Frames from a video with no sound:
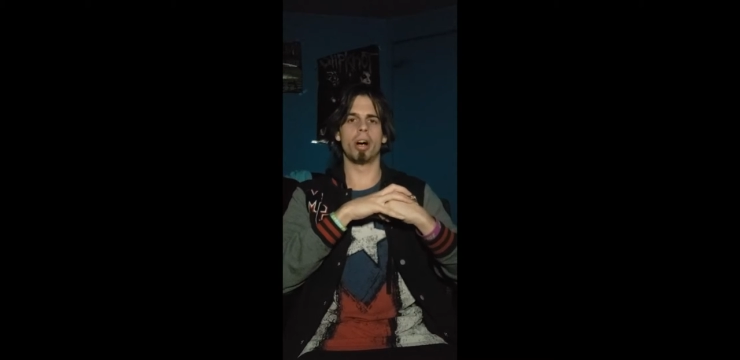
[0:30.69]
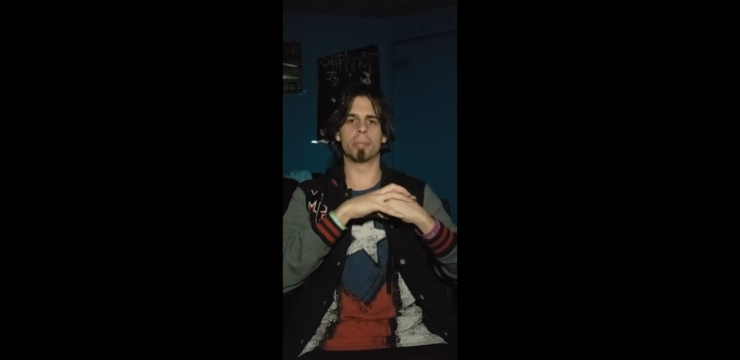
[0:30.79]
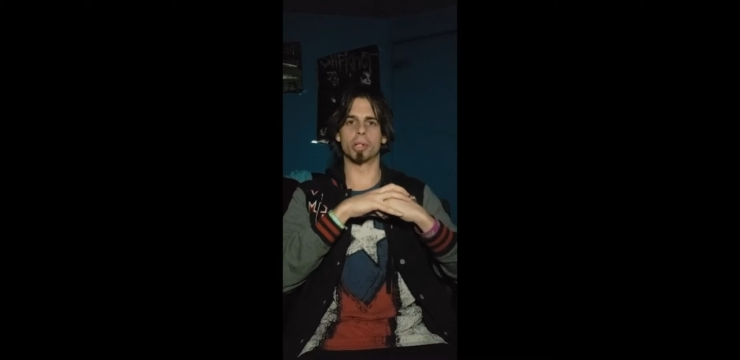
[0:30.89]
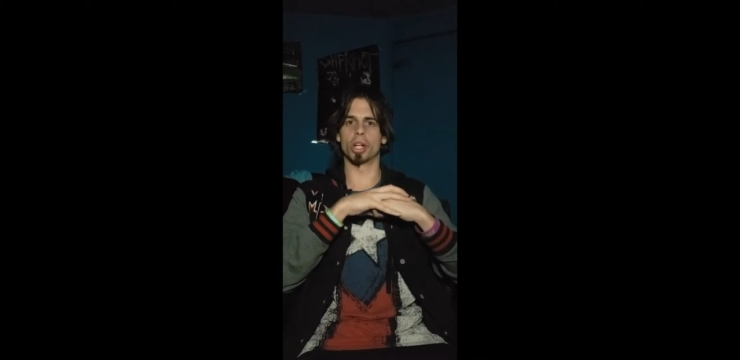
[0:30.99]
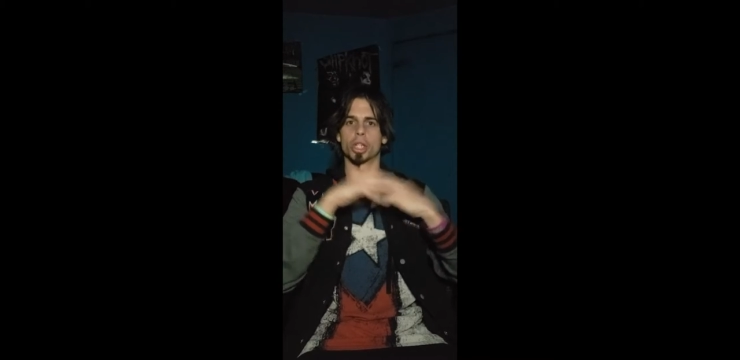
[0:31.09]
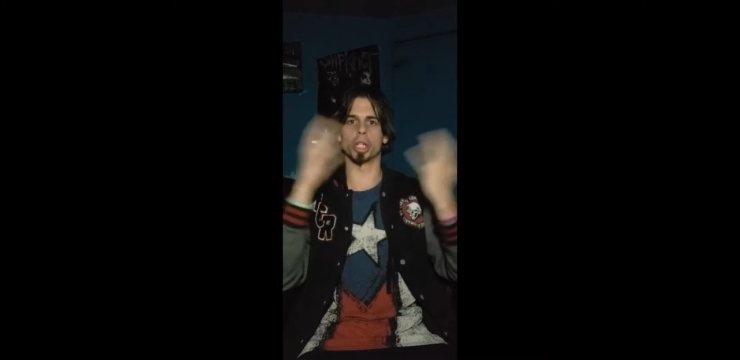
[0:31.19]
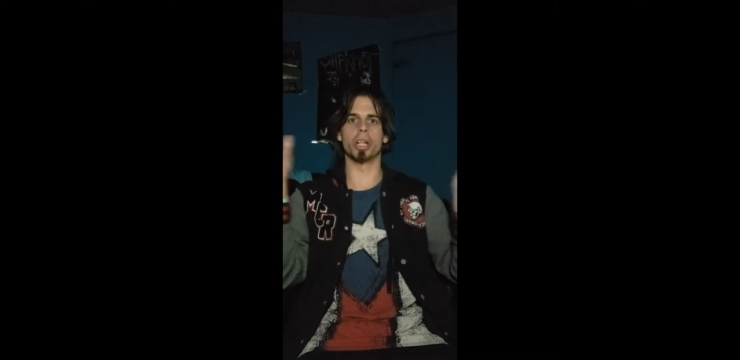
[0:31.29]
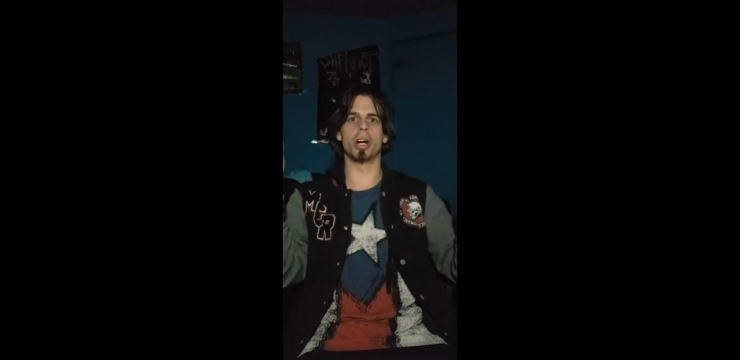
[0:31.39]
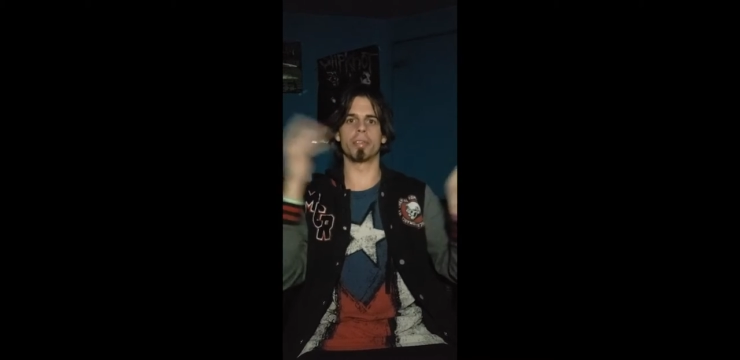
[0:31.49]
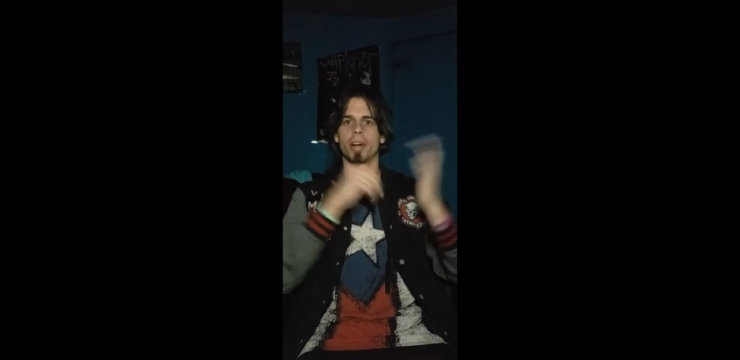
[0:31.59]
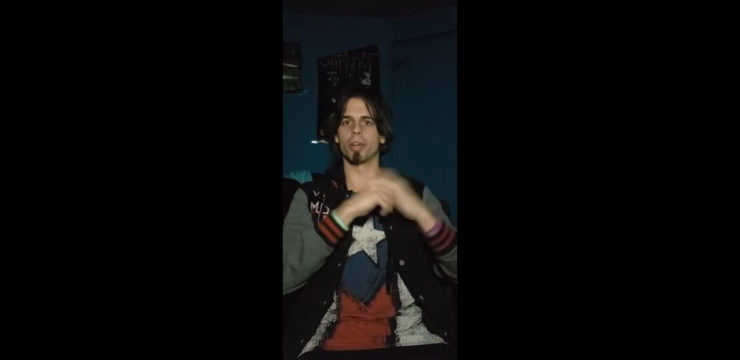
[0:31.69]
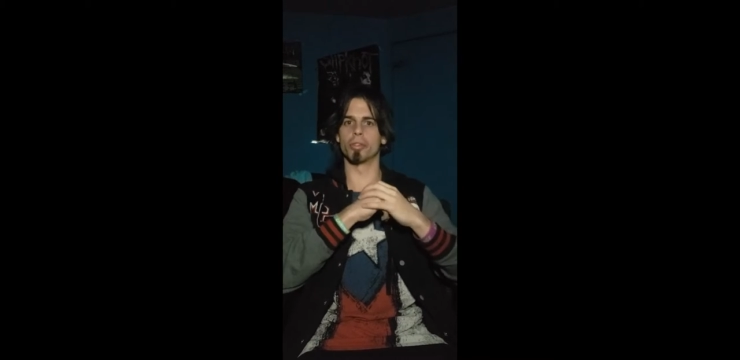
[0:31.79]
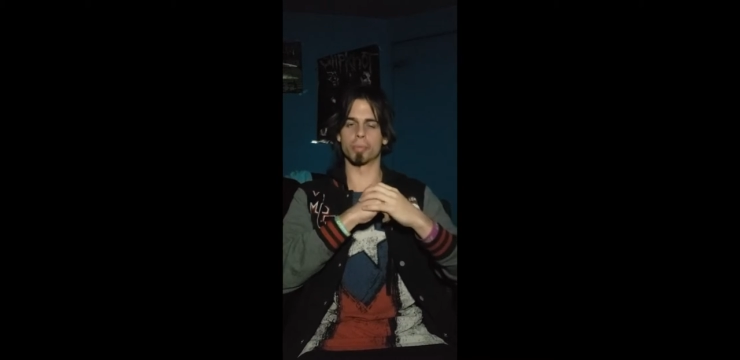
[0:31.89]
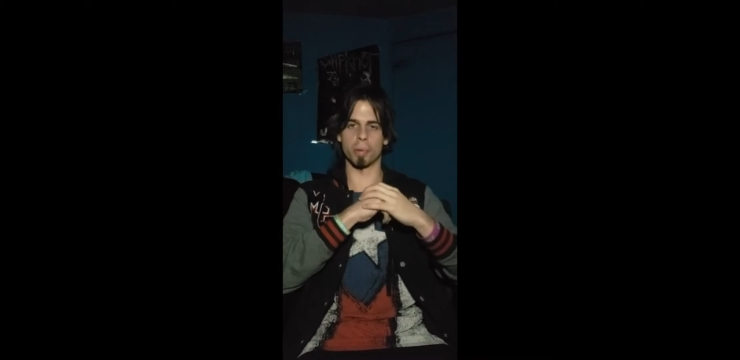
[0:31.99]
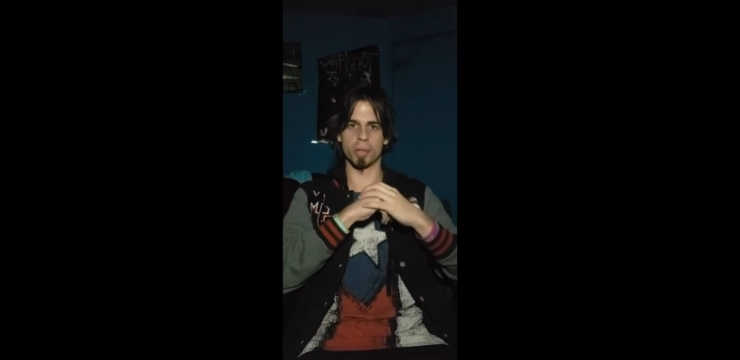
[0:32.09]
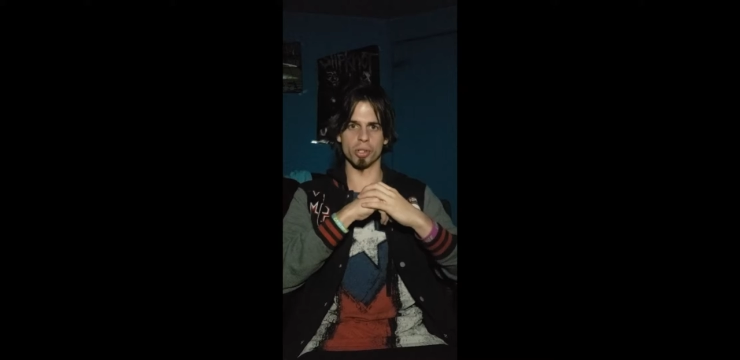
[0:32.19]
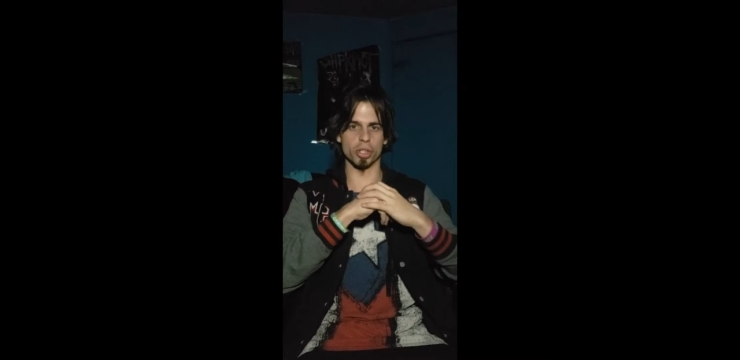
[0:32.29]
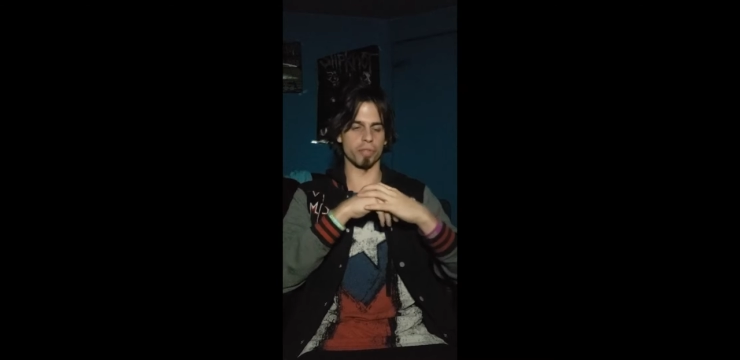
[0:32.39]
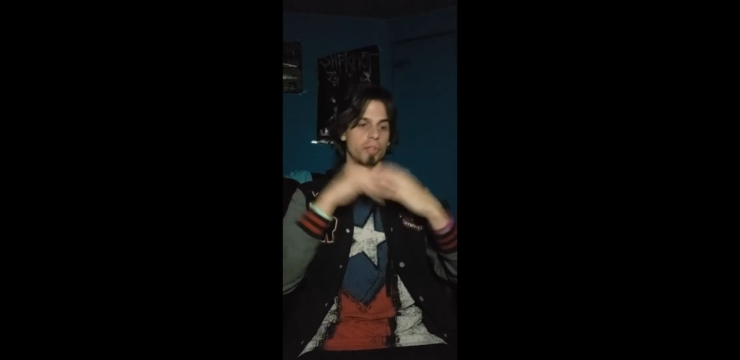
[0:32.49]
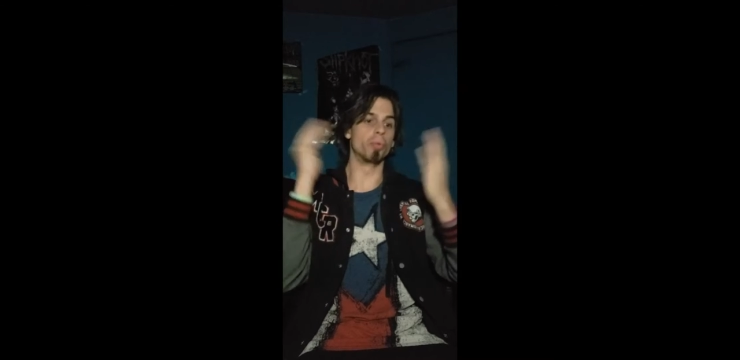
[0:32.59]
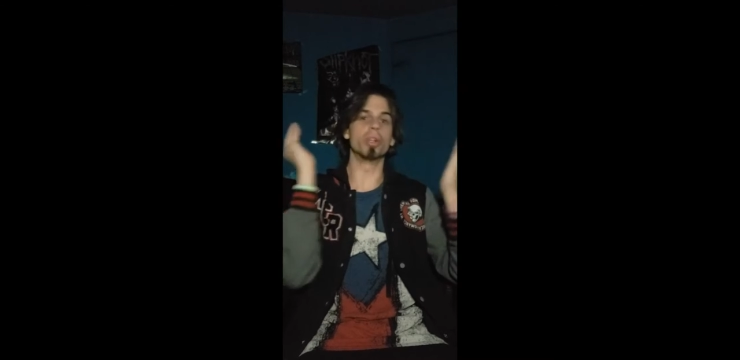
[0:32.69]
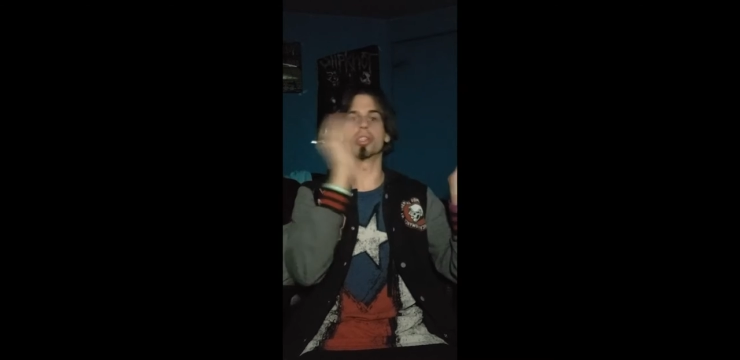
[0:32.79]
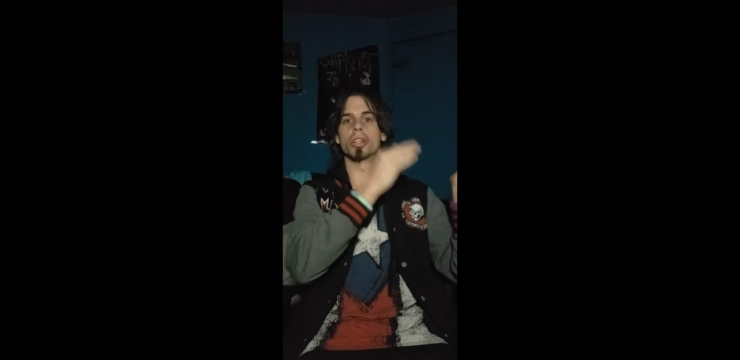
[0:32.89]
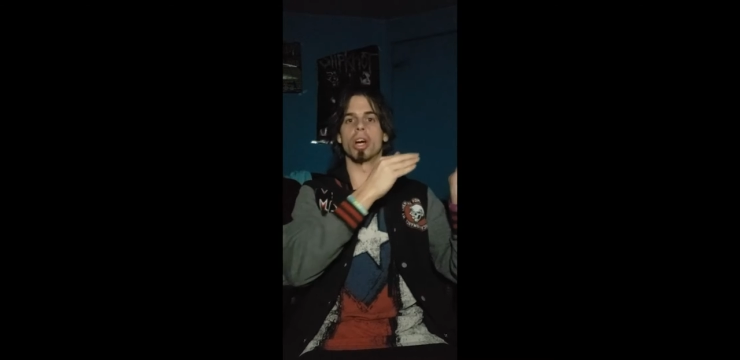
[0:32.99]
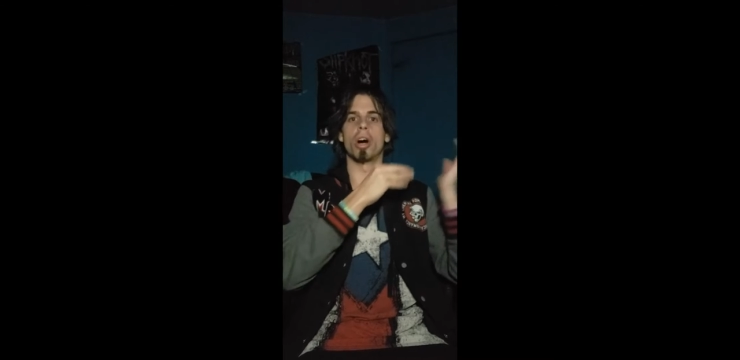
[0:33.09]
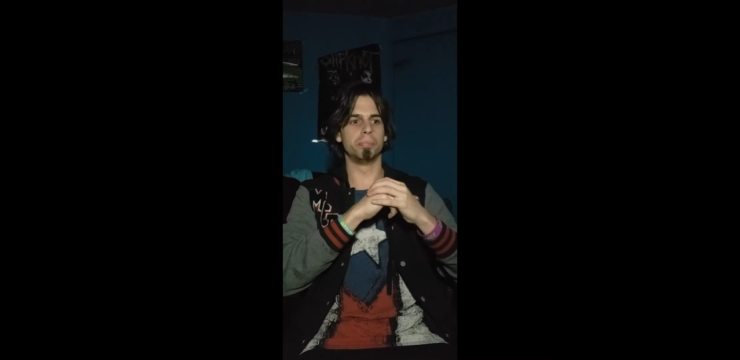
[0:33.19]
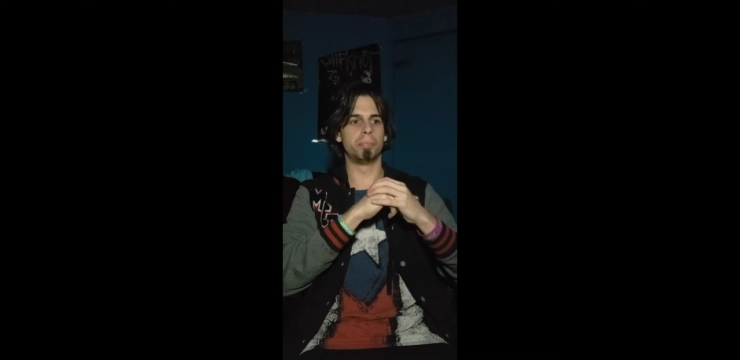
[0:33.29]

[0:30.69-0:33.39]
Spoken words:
production, finally was premiered just a few weeks ago.